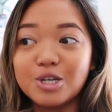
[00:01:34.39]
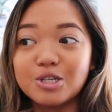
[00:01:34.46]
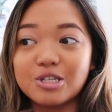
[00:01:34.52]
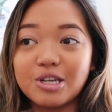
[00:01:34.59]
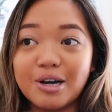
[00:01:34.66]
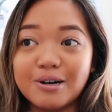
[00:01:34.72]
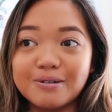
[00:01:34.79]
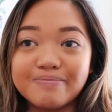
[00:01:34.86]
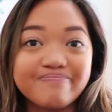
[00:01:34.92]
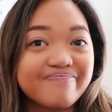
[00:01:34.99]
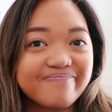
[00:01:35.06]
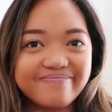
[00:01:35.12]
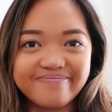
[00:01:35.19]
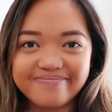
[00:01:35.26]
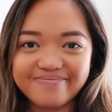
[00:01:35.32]
So
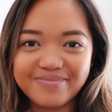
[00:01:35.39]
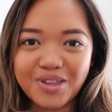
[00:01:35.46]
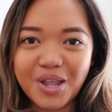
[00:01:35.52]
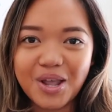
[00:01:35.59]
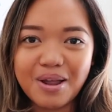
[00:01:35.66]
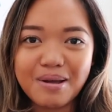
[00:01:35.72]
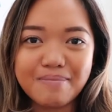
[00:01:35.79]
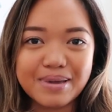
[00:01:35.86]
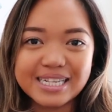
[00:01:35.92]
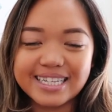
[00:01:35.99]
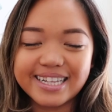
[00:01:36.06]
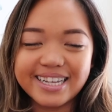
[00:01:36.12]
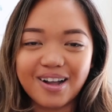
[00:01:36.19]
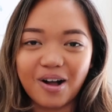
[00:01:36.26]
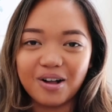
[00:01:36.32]

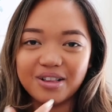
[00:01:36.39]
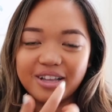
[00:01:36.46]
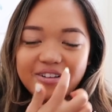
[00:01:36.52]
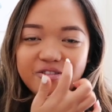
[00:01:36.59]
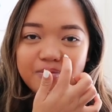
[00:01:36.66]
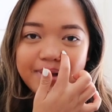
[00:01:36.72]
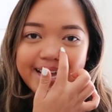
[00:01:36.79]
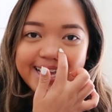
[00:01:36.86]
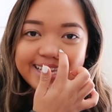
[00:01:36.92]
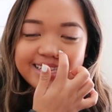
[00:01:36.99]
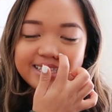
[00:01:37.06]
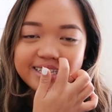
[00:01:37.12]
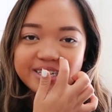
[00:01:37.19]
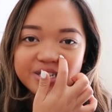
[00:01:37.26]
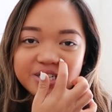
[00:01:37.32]
basically all of
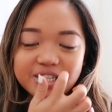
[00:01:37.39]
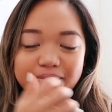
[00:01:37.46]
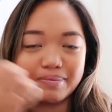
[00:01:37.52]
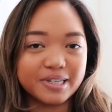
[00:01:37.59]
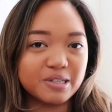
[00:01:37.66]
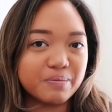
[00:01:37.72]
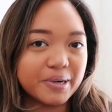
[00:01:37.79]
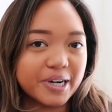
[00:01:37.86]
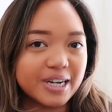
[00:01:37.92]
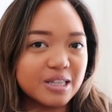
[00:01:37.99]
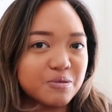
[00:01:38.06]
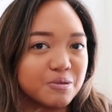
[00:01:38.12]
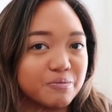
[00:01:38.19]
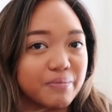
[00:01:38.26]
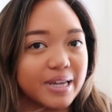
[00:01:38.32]
my leadership
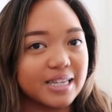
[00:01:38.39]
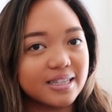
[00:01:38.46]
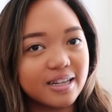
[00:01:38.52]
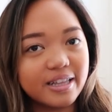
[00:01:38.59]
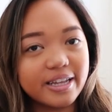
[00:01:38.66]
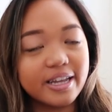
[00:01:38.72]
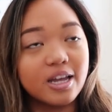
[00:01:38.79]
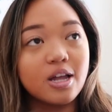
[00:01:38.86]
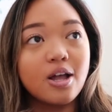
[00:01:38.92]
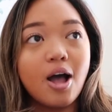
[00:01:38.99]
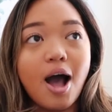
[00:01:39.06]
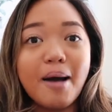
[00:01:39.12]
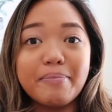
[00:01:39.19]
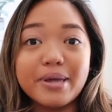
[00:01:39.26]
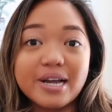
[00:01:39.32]
experience was basically
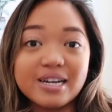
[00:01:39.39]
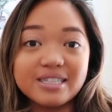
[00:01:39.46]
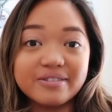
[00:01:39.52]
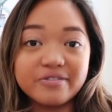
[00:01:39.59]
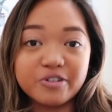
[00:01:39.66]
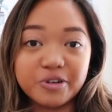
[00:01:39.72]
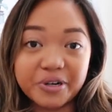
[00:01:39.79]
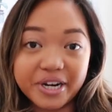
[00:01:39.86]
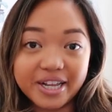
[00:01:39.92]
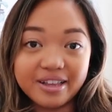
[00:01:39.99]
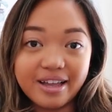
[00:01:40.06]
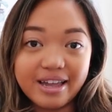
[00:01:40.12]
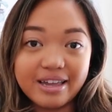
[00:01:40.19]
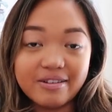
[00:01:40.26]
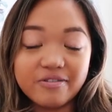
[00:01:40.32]
because of Greek
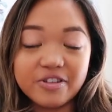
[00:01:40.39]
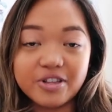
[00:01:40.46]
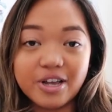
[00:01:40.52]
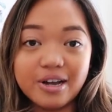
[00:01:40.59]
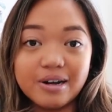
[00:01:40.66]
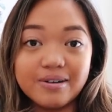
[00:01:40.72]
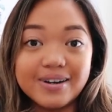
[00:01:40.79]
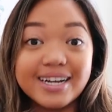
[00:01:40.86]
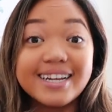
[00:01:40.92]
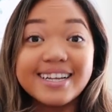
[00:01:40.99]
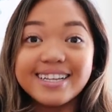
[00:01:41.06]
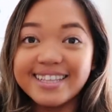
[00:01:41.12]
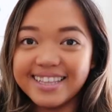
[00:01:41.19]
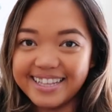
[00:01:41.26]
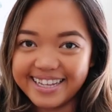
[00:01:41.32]
life so
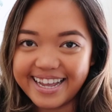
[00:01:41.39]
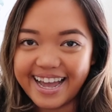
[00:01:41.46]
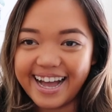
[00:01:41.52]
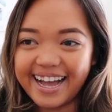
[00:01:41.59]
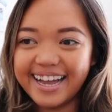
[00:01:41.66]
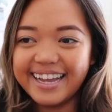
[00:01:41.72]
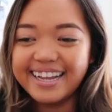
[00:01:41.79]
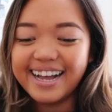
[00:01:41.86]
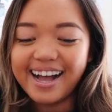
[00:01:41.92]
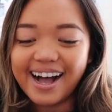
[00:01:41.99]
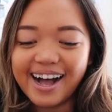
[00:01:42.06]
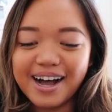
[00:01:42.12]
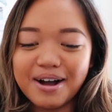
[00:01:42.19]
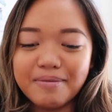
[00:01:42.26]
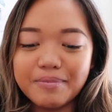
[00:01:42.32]
yeah
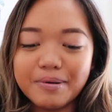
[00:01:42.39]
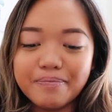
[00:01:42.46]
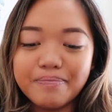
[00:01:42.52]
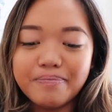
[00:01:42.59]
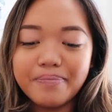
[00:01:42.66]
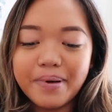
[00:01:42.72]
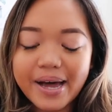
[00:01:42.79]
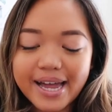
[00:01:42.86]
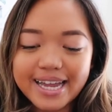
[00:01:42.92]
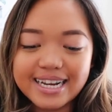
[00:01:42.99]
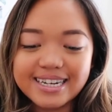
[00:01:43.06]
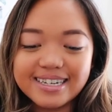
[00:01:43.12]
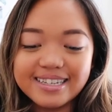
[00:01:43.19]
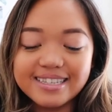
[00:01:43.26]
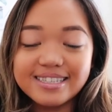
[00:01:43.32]
um,
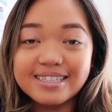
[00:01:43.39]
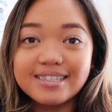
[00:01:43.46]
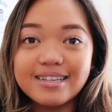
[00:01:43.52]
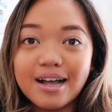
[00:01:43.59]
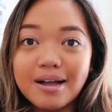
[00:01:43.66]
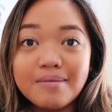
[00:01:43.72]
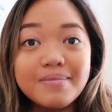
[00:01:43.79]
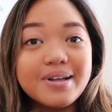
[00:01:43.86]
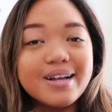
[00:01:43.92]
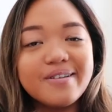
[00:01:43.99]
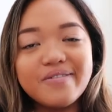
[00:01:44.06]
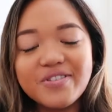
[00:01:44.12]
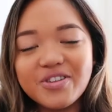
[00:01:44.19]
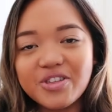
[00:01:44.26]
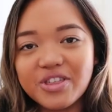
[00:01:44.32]
but some
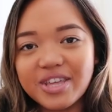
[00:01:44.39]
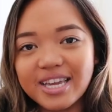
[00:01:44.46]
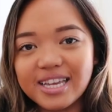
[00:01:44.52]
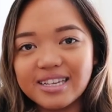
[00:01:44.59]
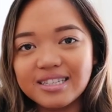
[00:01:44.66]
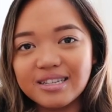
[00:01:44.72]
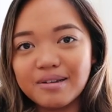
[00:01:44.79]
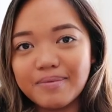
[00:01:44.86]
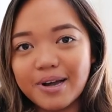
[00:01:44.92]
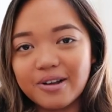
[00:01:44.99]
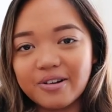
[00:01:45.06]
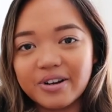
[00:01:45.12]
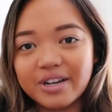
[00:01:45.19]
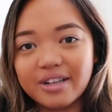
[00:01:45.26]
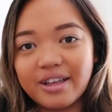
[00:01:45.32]
of the things
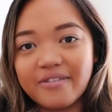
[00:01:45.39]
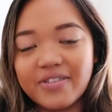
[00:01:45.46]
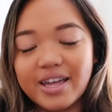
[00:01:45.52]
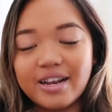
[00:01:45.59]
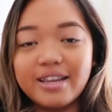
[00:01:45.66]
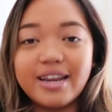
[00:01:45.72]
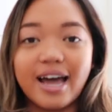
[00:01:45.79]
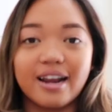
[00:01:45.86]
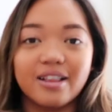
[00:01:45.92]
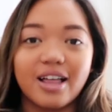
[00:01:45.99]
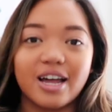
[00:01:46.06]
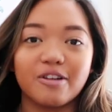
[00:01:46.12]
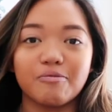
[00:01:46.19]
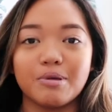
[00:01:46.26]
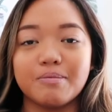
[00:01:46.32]
about Greek life that not a
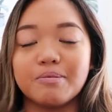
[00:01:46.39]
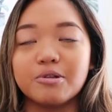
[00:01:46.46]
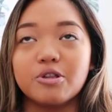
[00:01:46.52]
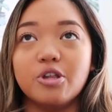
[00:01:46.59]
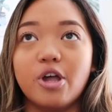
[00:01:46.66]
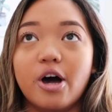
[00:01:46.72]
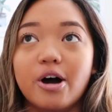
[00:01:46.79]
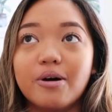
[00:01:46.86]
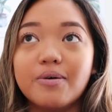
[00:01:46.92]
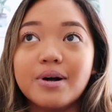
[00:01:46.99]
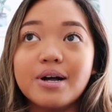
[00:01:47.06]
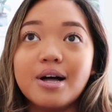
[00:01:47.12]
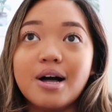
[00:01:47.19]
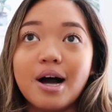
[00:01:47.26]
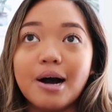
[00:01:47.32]
lot of people
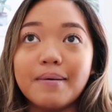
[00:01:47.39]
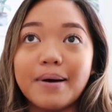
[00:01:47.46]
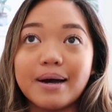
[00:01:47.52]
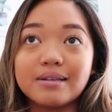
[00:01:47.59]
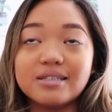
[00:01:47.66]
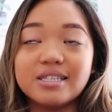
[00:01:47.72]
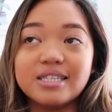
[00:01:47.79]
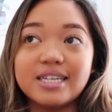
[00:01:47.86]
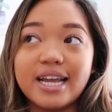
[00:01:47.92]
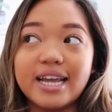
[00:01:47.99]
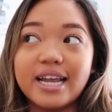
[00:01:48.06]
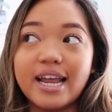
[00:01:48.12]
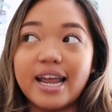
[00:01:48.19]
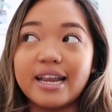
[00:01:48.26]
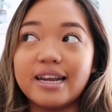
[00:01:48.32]
know about
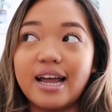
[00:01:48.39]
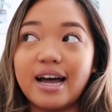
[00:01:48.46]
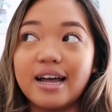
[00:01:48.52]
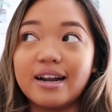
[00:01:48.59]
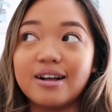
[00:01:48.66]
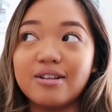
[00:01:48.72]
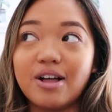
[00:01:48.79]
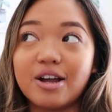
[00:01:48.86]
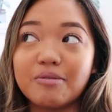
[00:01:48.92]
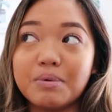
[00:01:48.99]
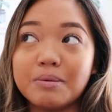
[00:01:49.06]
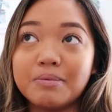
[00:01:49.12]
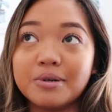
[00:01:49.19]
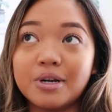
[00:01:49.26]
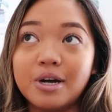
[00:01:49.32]
state and not a lot of
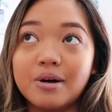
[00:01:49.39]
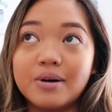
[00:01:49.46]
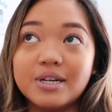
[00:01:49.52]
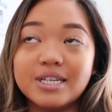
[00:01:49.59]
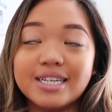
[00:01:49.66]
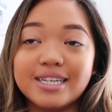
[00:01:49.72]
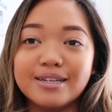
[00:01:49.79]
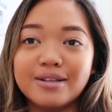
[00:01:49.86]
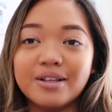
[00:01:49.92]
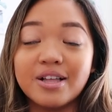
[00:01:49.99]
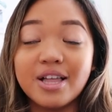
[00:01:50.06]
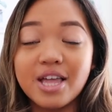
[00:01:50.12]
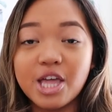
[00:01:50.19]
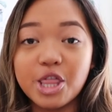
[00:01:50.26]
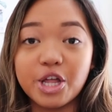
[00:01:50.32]
people know until
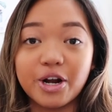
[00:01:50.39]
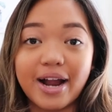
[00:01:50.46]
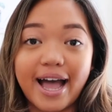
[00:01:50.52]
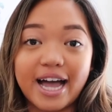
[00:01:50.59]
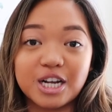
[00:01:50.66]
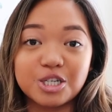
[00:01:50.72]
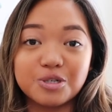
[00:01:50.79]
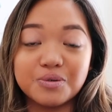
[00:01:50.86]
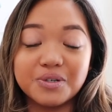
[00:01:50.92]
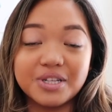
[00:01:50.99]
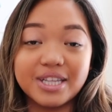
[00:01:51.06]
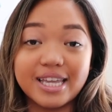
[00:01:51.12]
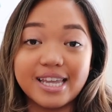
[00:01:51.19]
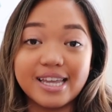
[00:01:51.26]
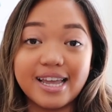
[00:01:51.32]
they're
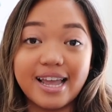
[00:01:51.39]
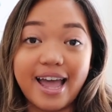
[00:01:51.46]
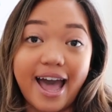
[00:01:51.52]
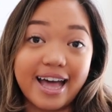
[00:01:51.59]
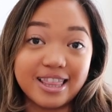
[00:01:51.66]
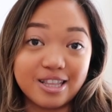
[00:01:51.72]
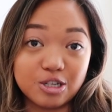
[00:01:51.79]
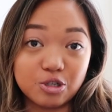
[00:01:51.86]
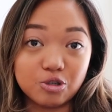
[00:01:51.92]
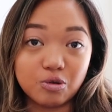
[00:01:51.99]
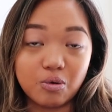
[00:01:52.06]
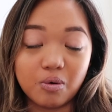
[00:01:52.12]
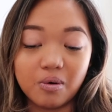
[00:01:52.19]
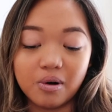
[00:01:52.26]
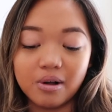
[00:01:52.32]
actually at the
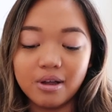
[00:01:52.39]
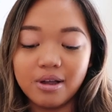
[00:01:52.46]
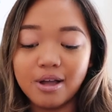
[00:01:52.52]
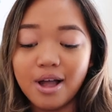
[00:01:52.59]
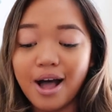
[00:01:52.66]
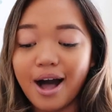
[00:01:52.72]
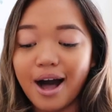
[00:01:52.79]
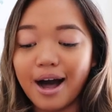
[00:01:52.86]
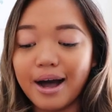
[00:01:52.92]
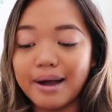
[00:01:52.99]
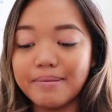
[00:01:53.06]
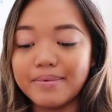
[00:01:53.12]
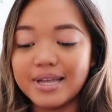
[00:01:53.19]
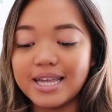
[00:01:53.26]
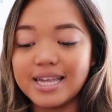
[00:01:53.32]
school
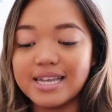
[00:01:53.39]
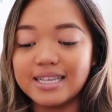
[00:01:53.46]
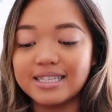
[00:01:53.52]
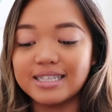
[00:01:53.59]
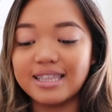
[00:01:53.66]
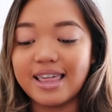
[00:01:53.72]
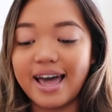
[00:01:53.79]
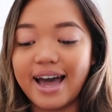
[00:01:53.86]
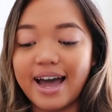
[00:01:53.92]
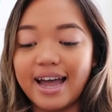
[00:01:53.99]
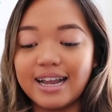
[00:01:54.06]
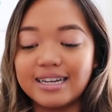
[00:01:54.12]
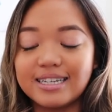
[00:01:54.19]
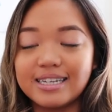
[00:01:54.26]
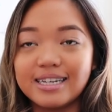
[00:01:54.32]
um, is
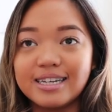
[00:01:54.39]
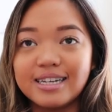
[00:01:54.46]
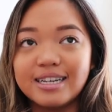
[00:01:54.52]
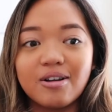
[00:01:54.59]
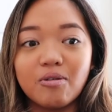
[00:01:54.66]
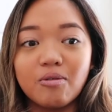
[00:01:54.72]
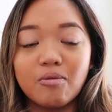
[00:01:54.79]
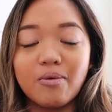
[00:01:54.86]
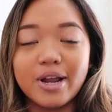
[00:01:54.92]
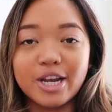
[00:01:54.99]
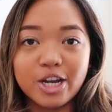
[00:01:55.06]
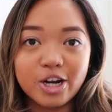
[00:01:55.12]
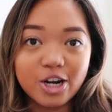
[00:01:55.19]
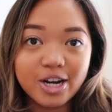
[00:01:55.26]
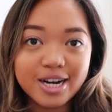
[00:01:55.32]
that
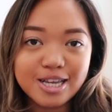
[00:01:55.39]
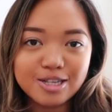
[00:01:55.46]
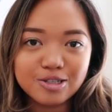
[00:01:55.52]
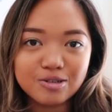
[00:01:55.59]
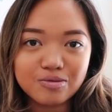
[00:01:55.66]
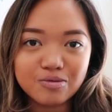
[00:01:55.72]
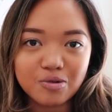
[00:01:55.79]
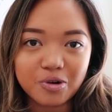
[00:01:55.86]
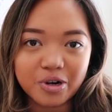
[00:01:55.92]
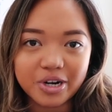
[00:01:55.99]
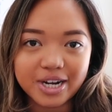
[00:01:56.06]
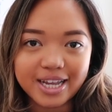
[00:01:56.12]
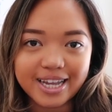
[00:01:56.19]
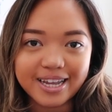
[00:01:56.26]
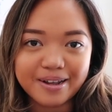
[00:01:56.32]
when you're in a
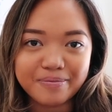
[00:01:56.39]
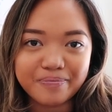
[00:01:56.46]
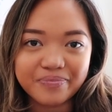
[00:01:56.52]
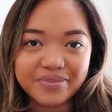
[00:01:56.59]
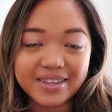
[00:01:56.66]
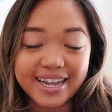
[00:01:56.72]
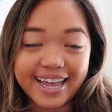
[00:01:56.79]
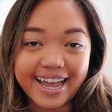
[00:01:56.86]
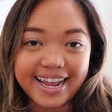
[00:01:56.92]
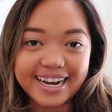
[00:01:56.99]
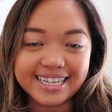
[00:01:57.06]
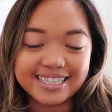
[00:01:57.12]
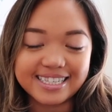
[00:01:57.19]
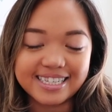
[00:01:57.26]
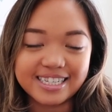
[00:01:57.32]
sorority
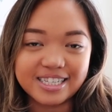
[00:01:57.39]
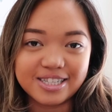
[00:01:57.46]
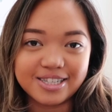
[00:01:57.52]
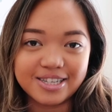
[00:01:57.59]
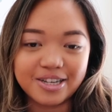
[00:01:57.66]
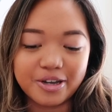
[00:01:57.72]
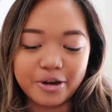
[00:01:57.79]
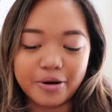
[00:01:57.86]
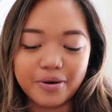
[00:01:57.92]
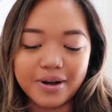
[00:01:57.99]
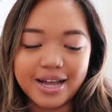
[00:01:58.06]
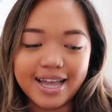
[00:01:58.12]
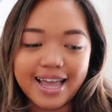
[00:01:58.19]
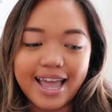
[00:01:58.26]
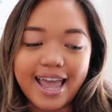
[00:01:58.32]
at SDSU
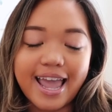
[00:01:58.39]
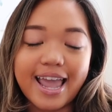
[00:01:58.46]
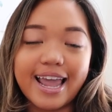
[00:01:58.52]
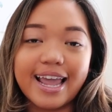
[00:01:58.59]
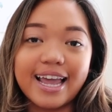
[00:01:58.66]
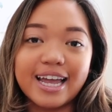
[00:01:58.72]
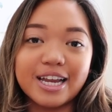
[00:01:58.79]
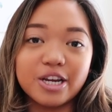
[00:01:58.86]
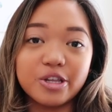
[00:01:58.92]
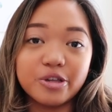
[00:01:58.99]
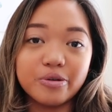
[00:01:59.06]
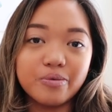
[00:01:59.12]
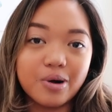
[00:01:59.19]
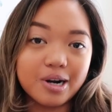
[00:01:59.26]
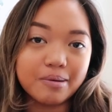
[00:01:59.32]
and
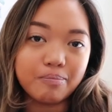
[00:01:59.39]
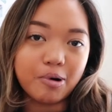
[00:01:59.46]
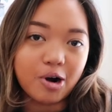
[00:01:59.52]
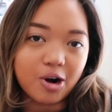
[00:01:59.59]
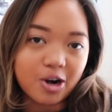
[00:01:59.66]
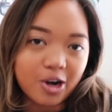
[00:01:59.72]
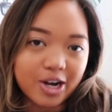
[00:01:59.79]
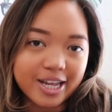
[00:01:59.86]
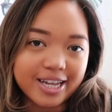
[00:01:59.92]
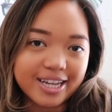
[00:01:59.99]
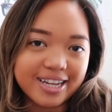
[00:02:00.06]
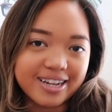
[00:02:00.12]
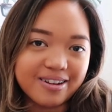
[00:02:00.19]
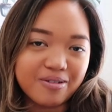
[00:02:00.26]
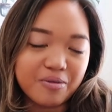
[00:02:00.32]
you want to
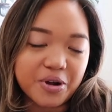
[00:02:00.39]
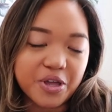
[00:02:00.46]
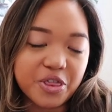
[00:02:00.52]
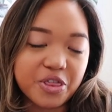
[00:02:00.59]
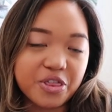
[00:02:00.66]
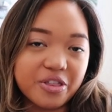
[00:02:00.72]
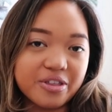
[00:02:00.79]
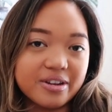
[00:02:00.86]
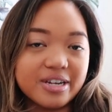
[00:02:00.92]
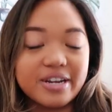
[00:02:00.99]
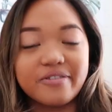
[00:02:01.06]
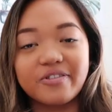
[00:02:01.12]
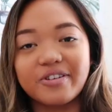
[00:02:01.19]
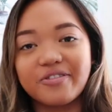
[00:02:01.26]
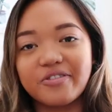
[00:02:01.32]
party with
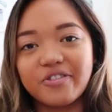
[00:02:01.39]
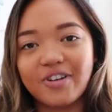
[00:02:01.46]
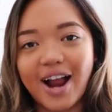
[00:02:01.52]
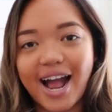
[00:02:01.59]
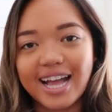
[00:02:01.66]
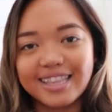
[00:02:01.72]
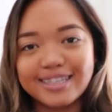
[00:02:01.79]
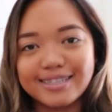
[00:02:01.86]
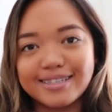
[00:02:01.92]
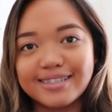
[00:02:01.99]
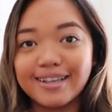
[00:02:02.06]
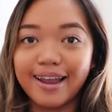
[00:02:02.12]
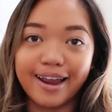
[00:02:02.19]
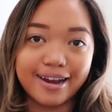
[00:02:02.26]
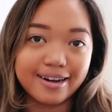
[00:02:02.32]
different
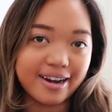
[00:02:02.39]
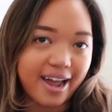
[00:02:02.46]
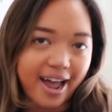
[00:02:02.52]
frats and